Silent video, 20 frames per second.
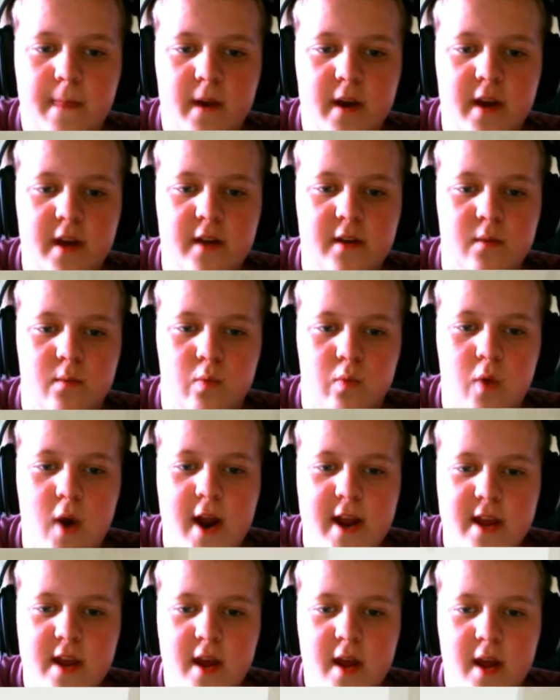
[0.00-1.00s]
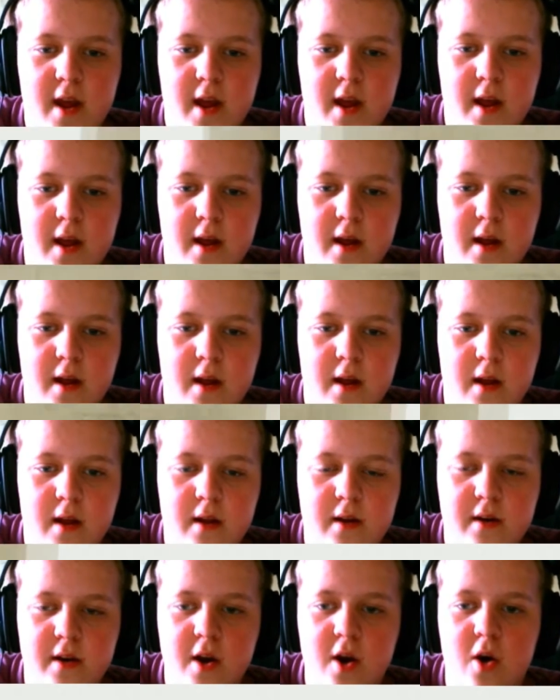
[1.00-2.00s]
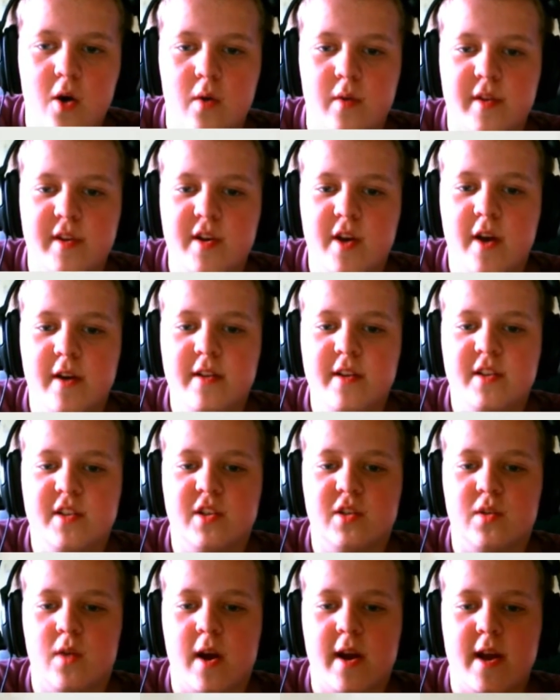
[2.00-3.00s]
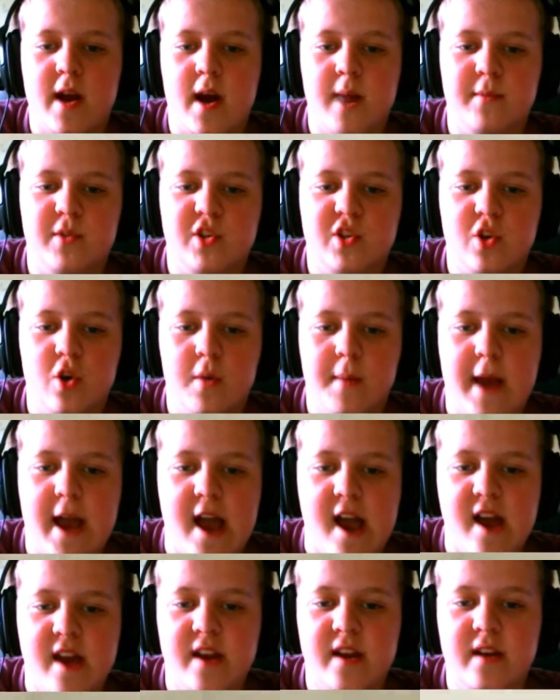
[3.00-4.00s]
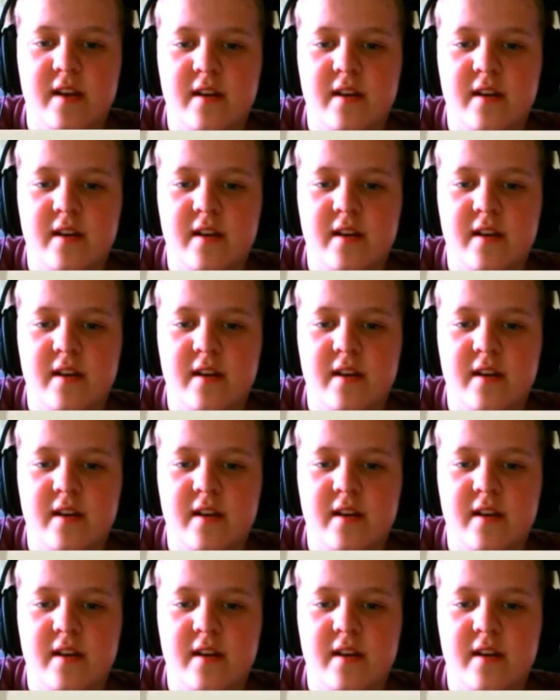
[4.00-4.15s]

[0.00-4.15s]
And right. No, the, none of this is right. I'm so bad.